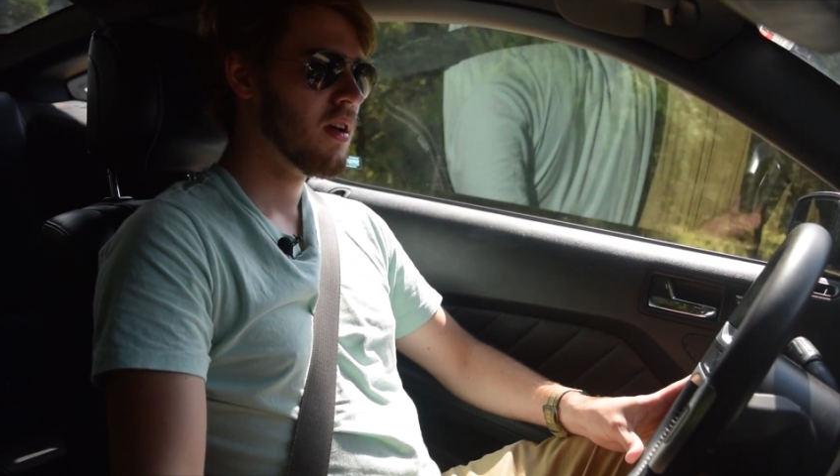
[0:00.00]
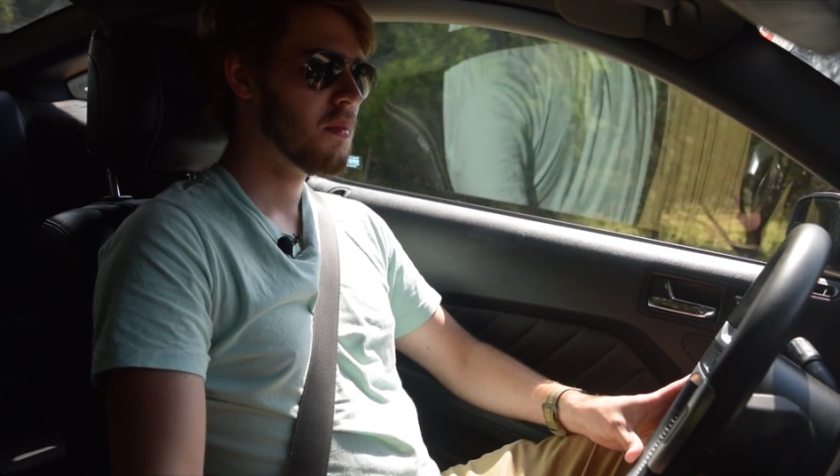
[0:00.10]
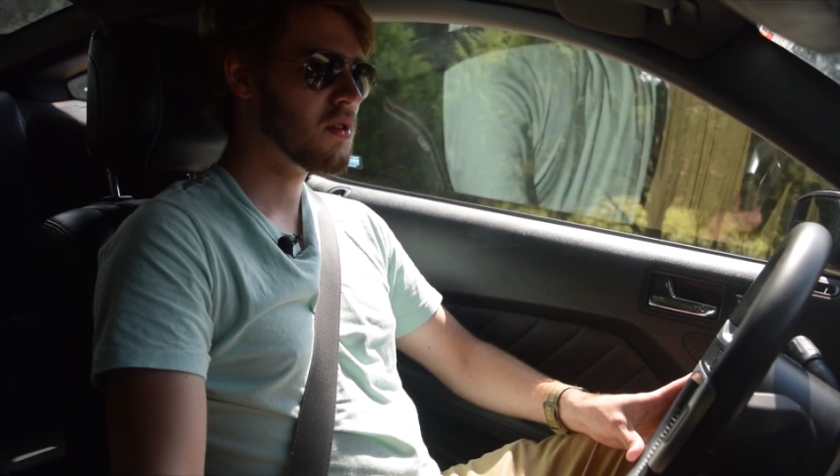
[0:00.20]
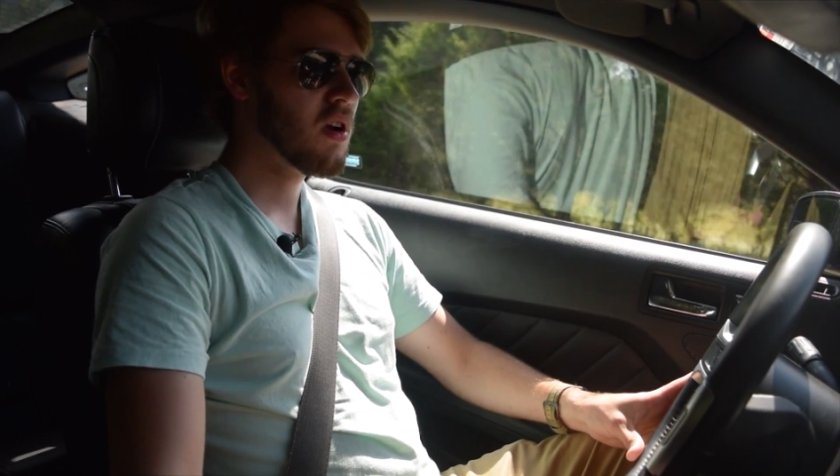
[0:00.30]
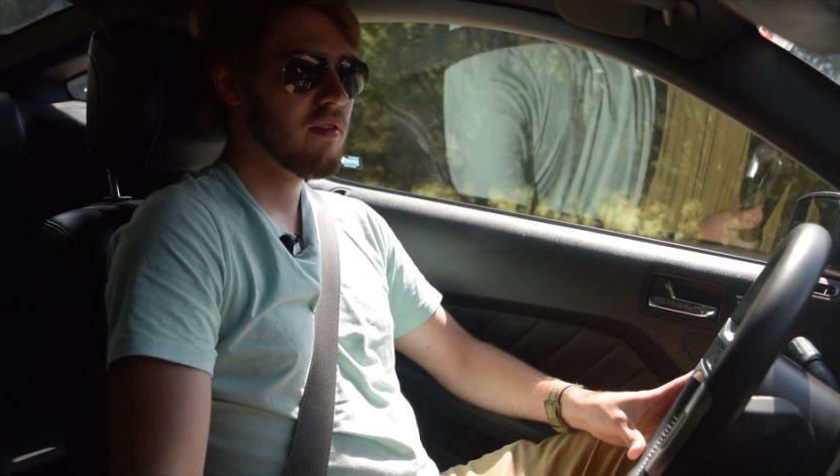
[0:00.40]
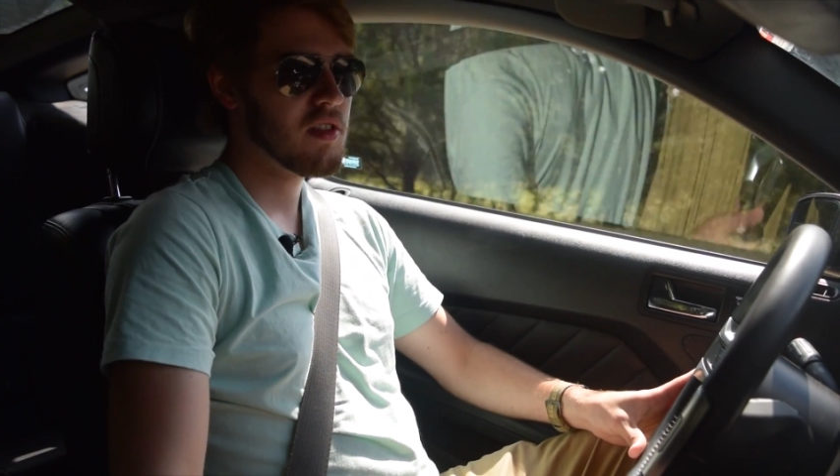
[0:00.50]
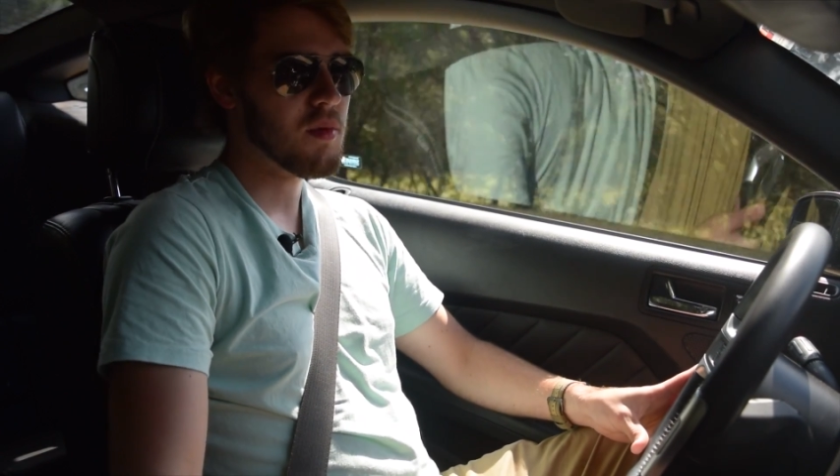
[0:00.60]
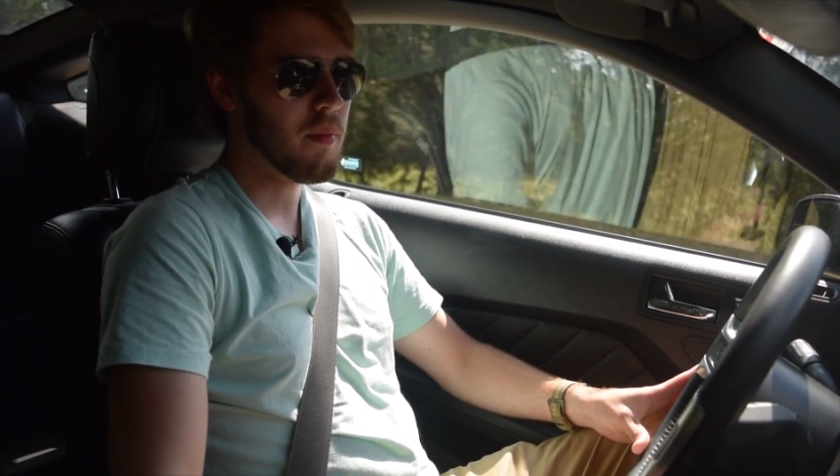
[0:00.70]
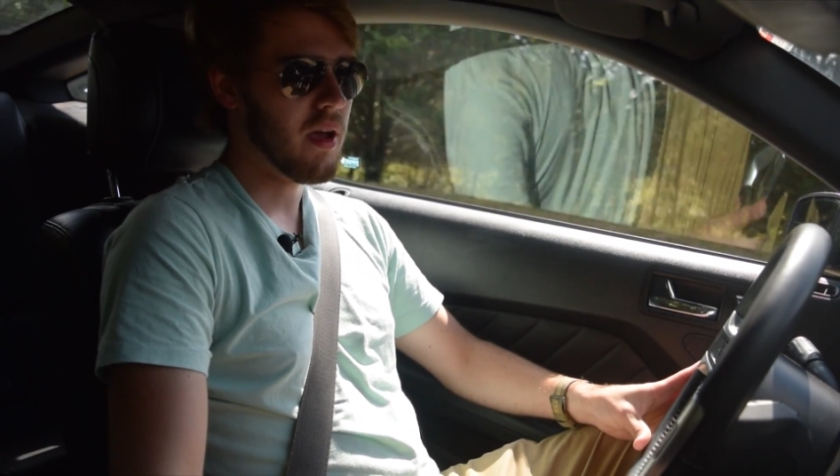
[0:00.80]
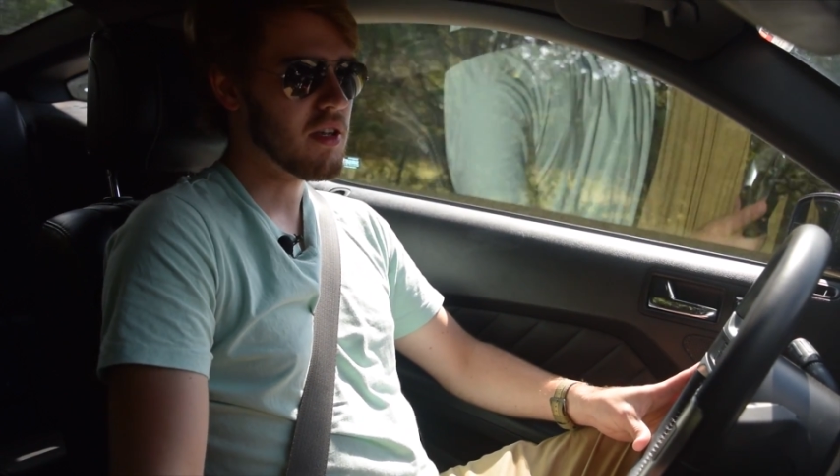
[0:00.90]
but driving's
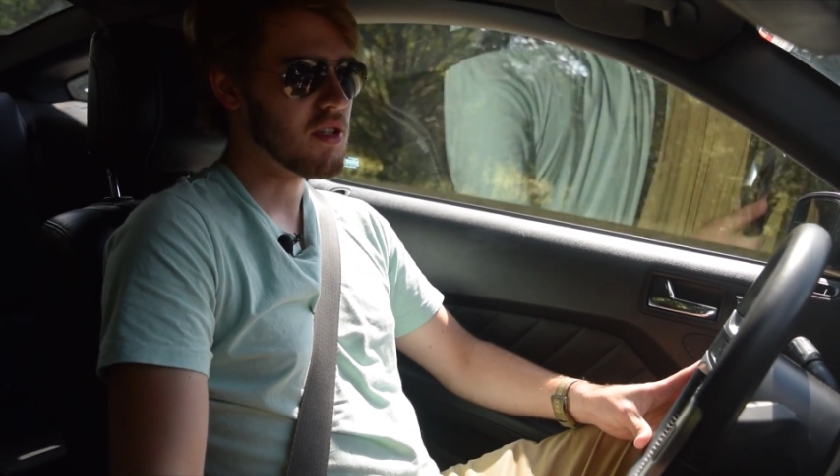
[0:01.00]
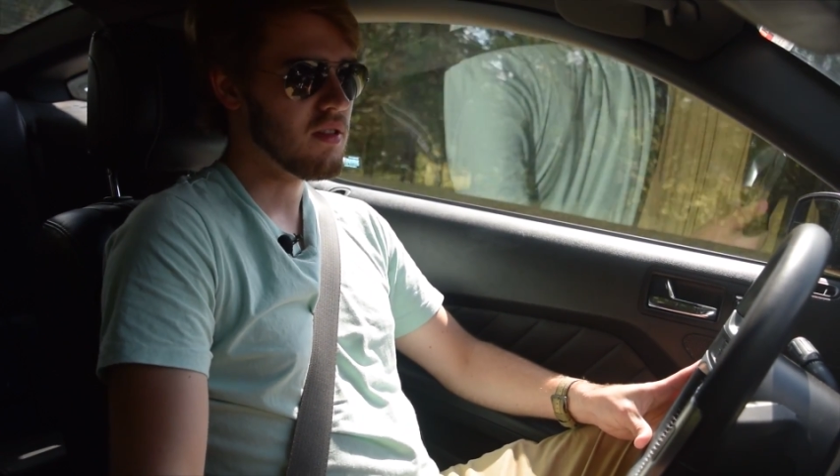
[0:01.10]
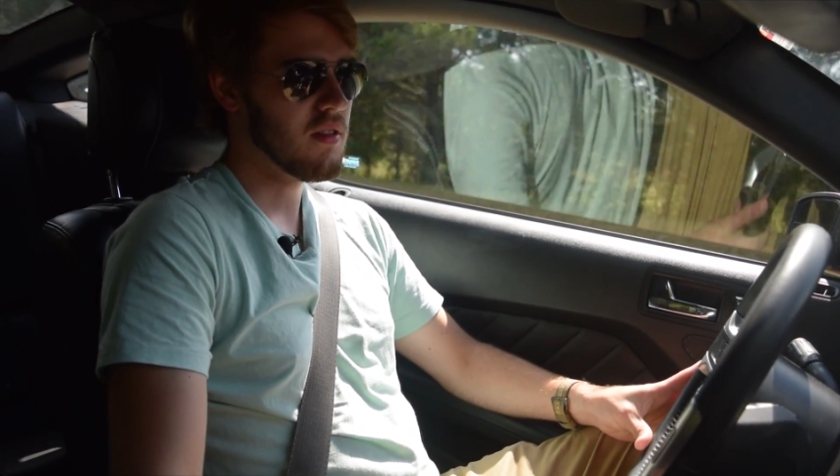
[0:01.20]
my passion,